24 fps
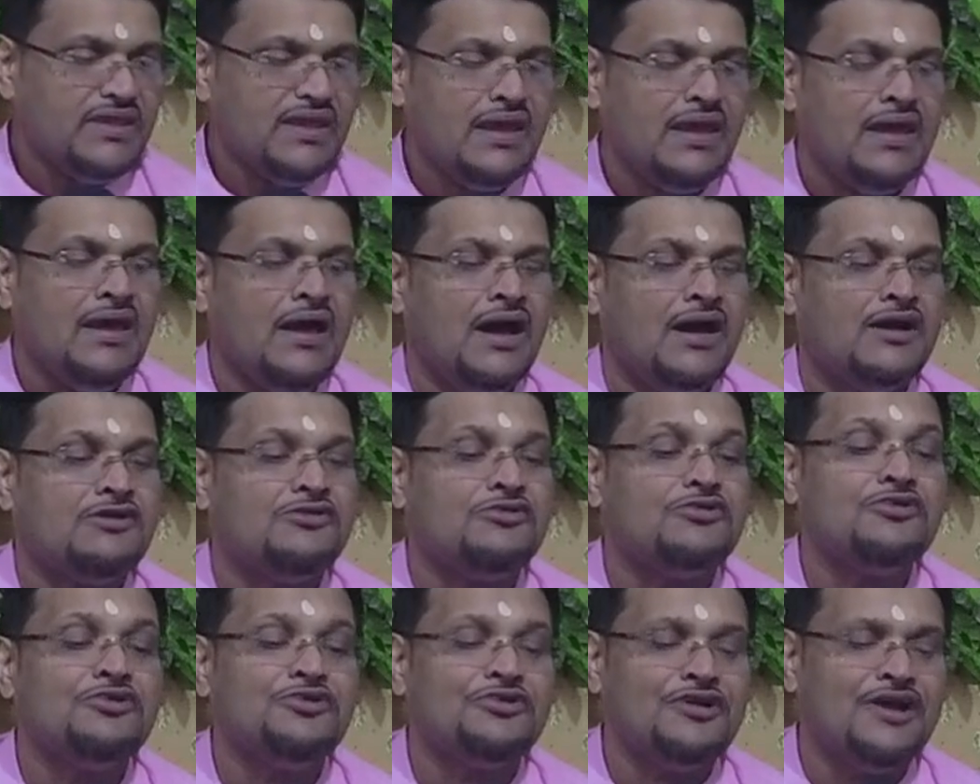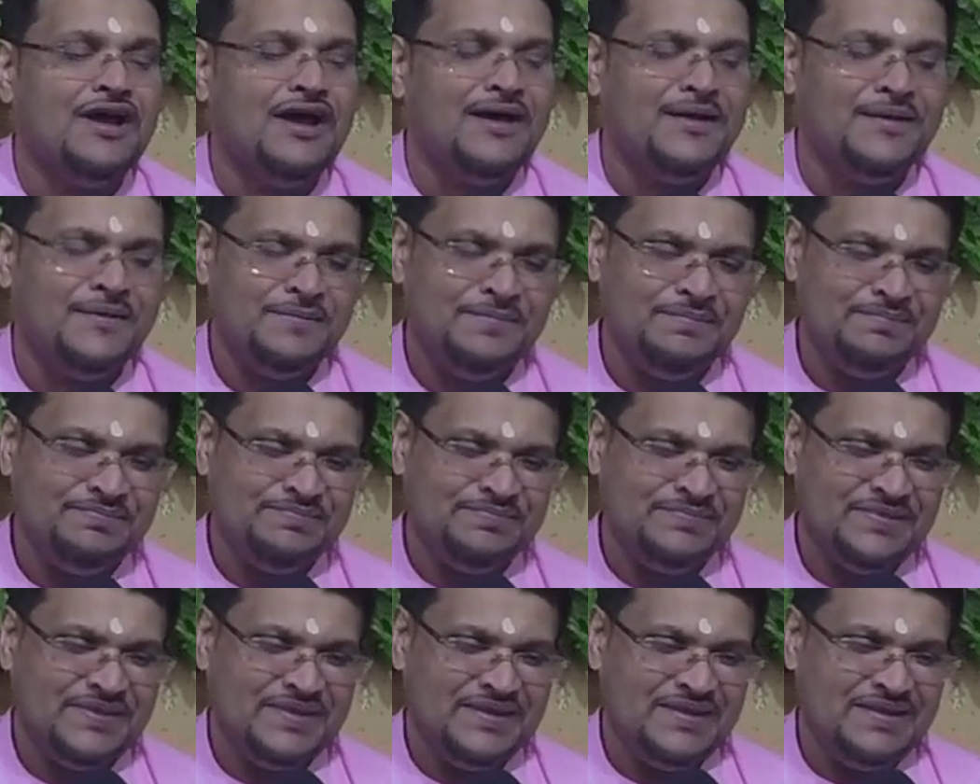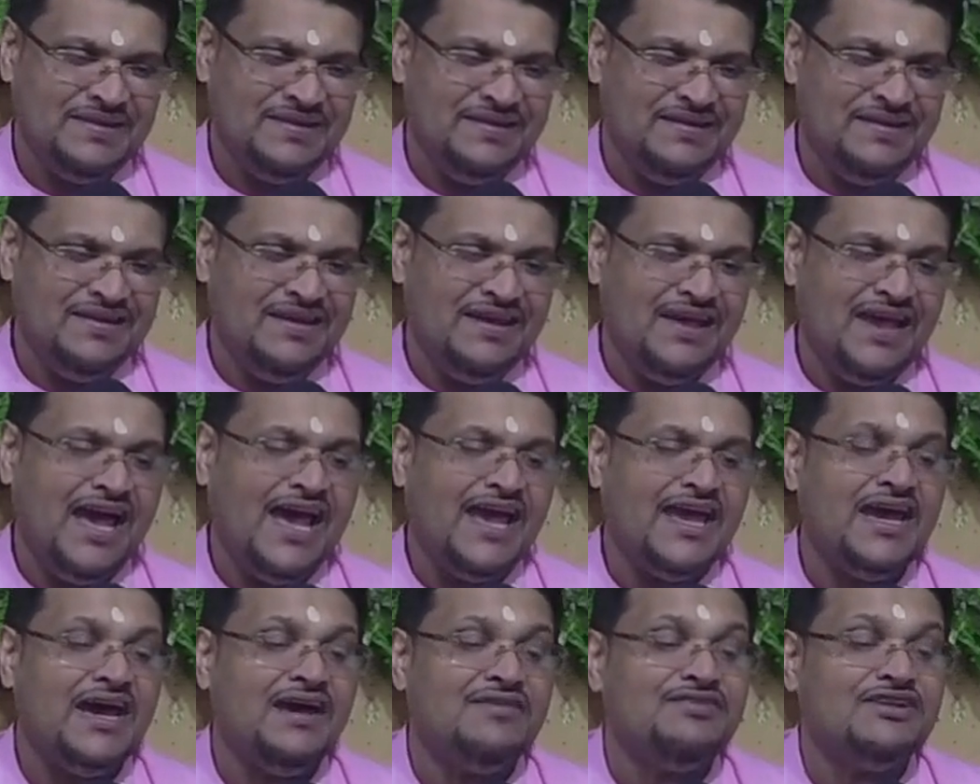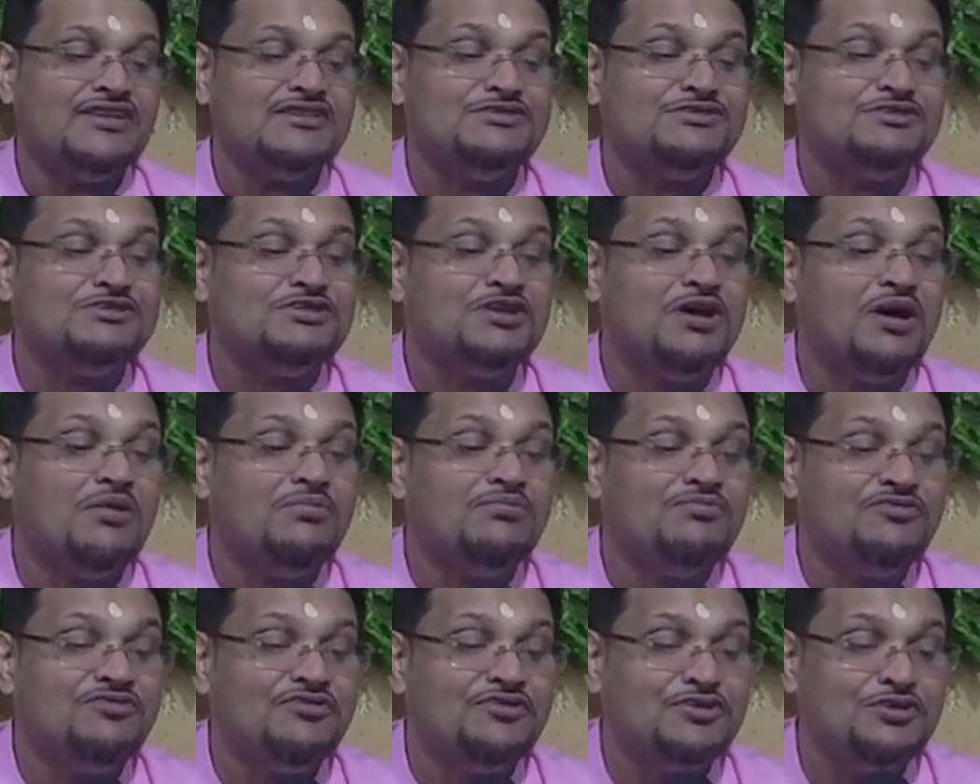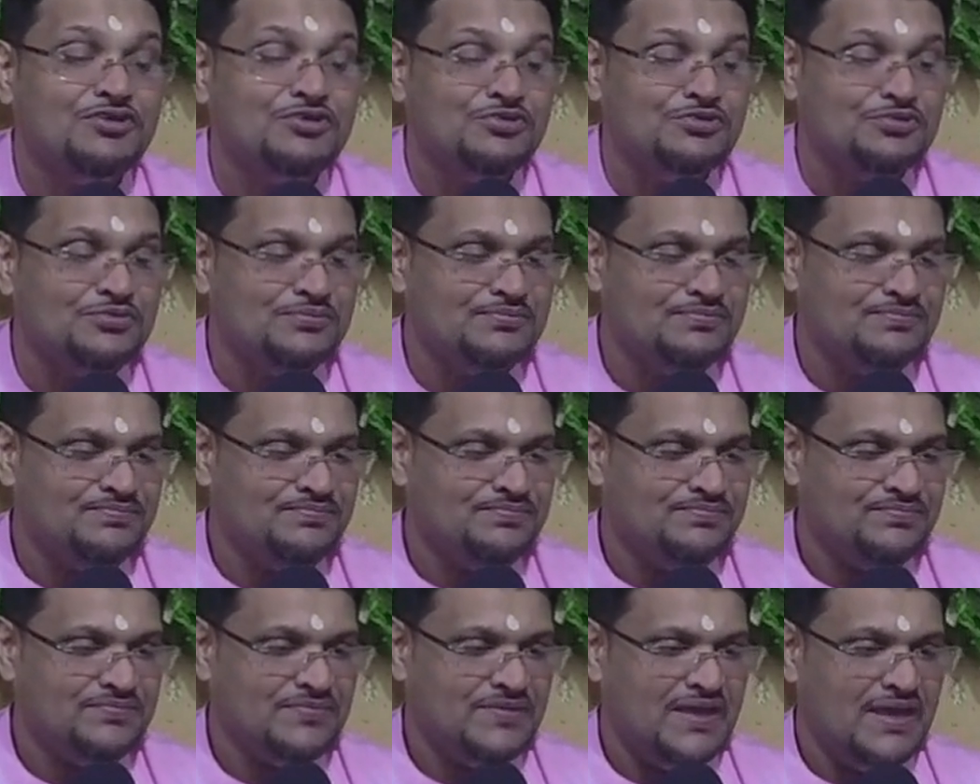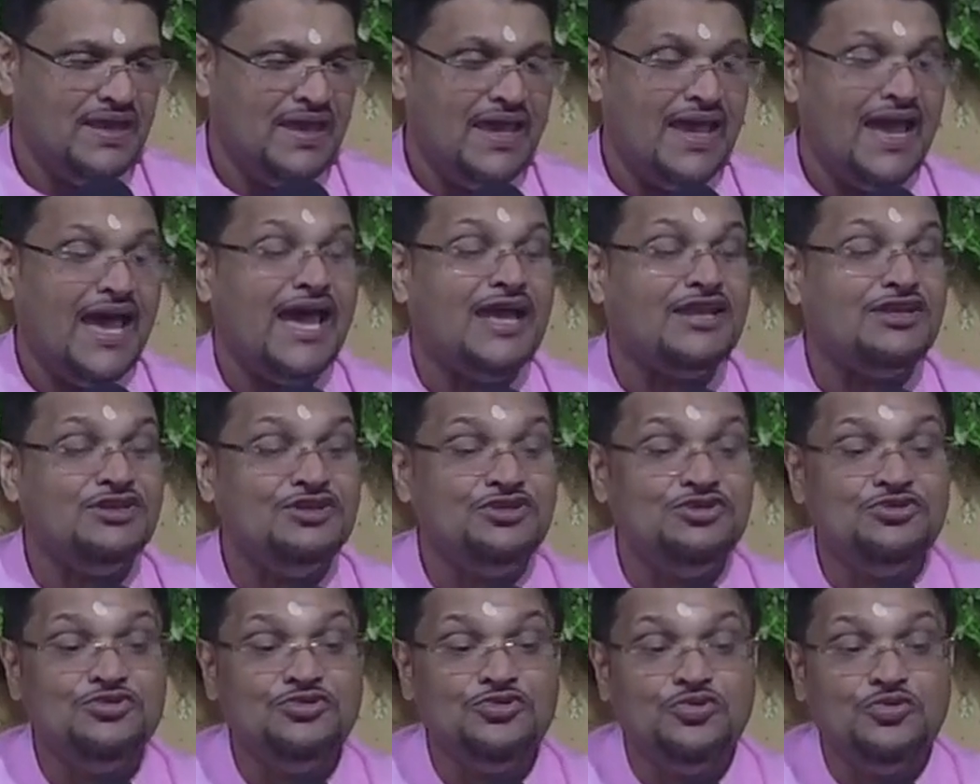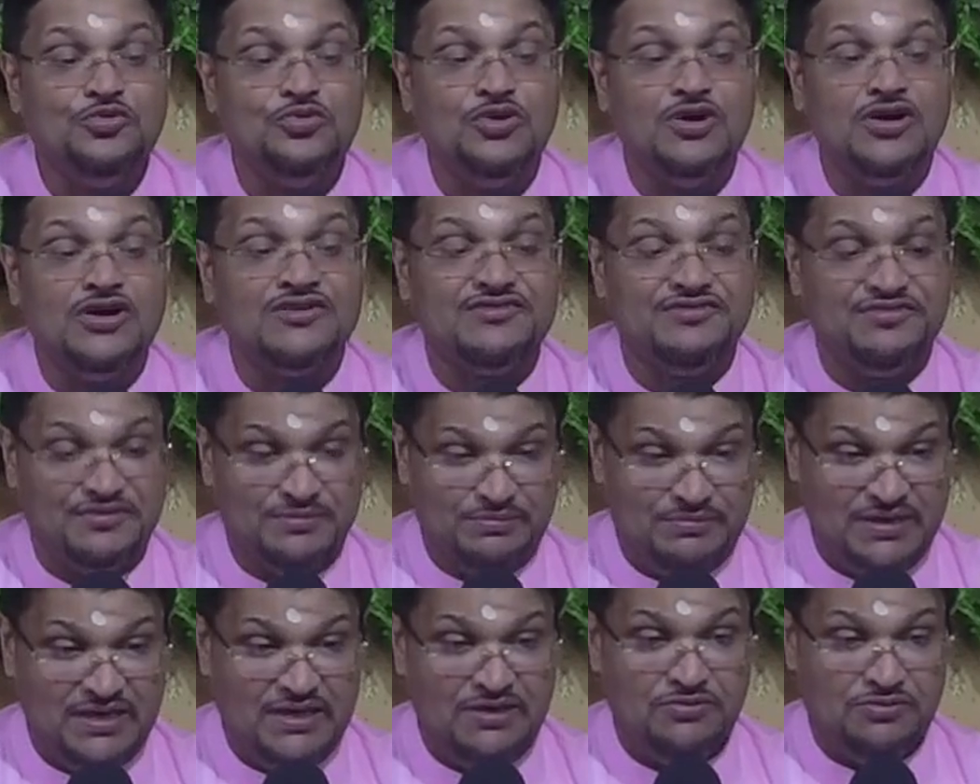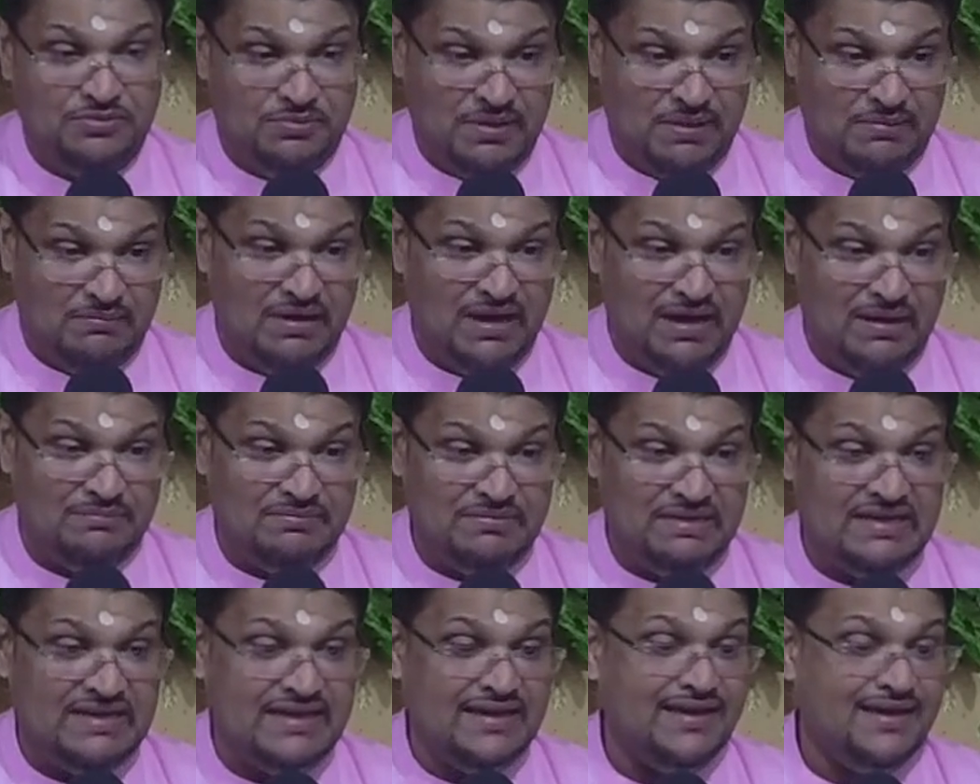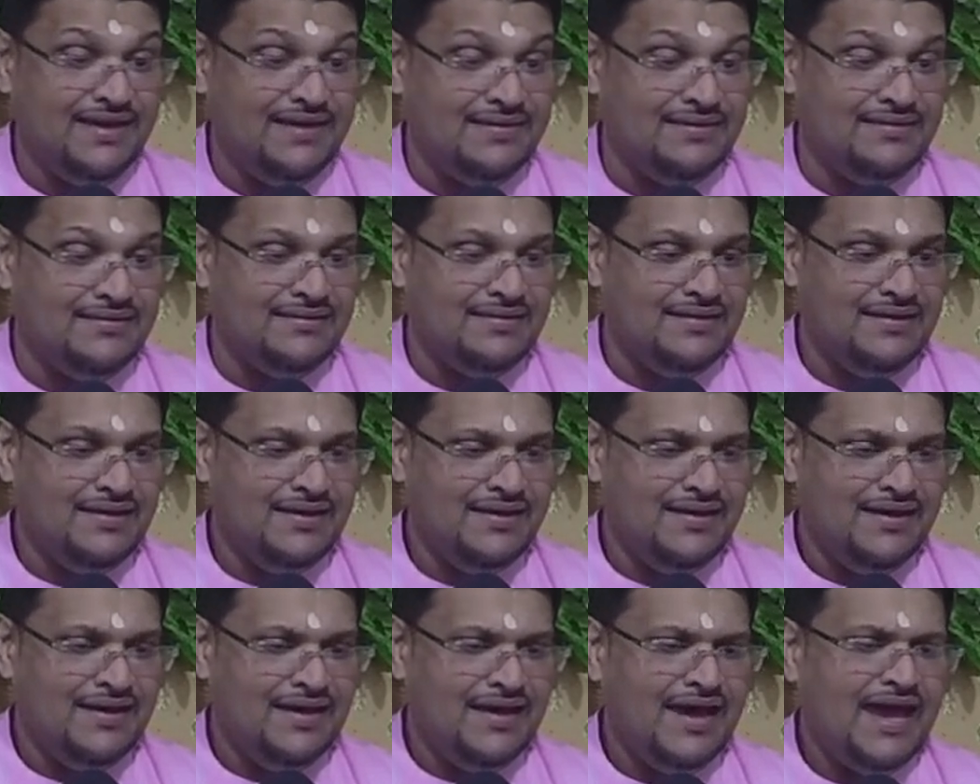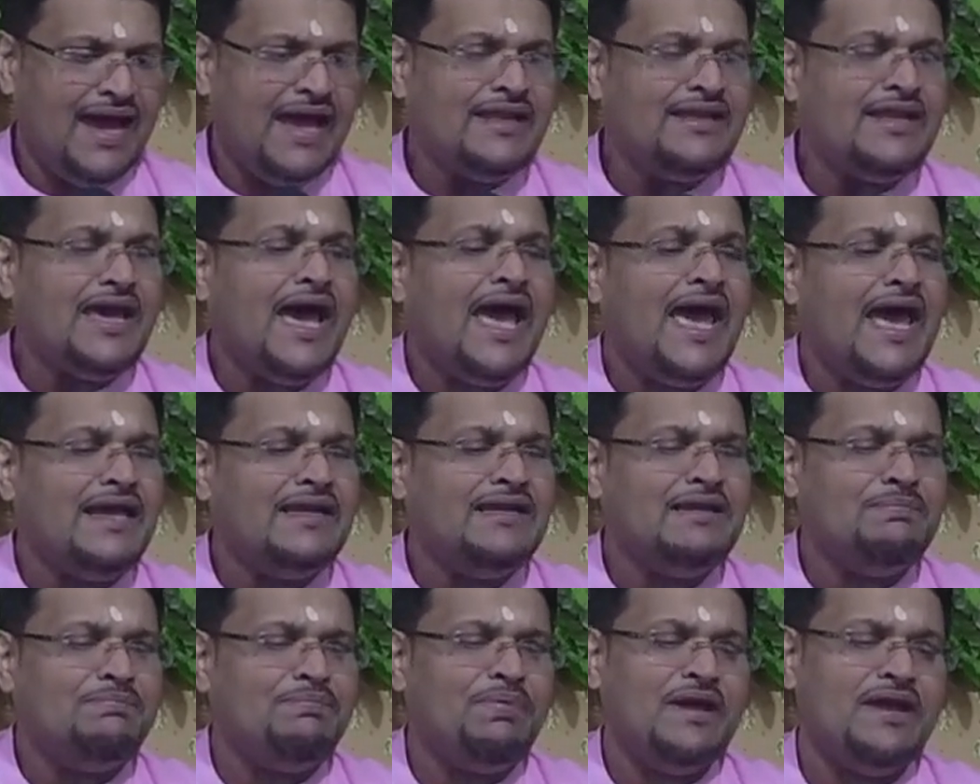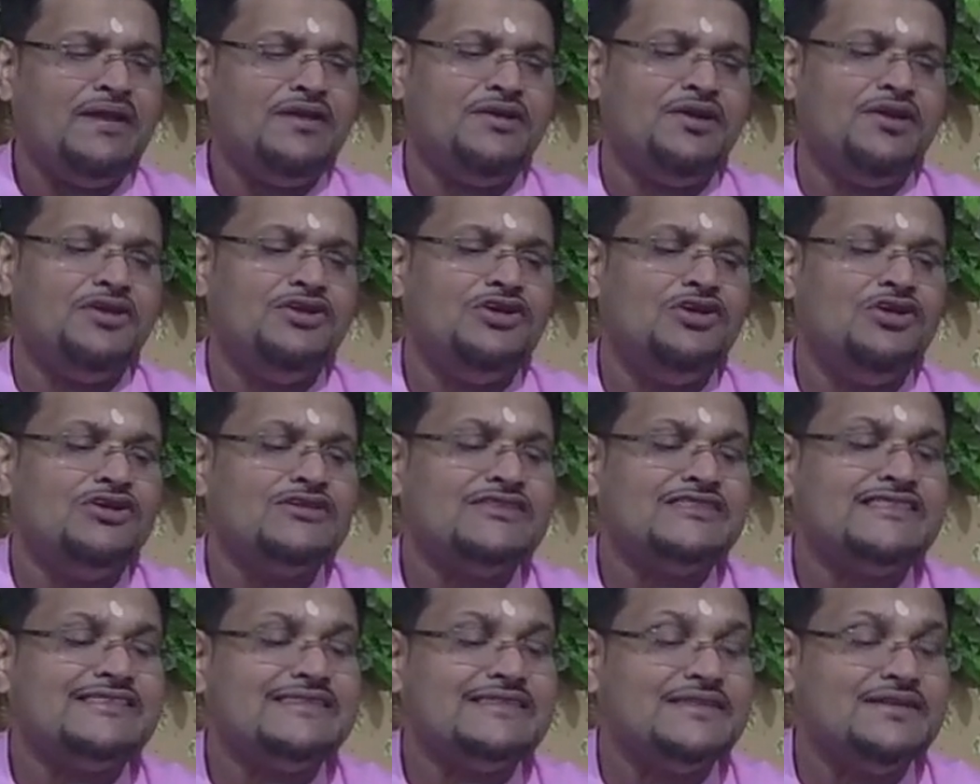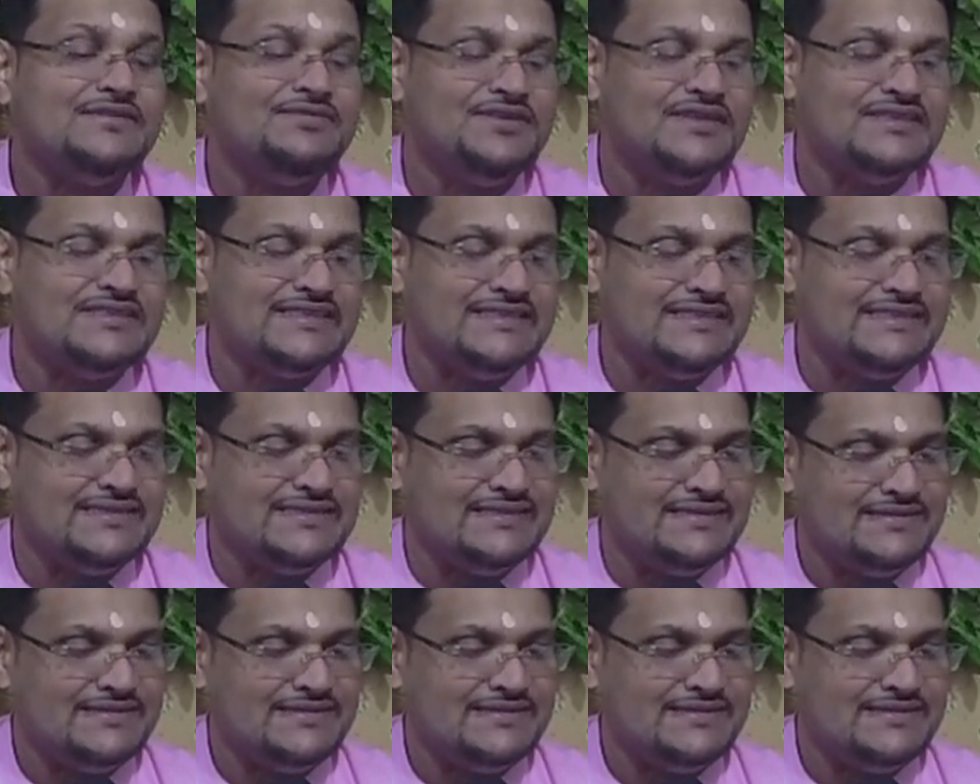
Akrura, I have a job for you. and you work for me. Remember, I'm the king, and I depend on your service.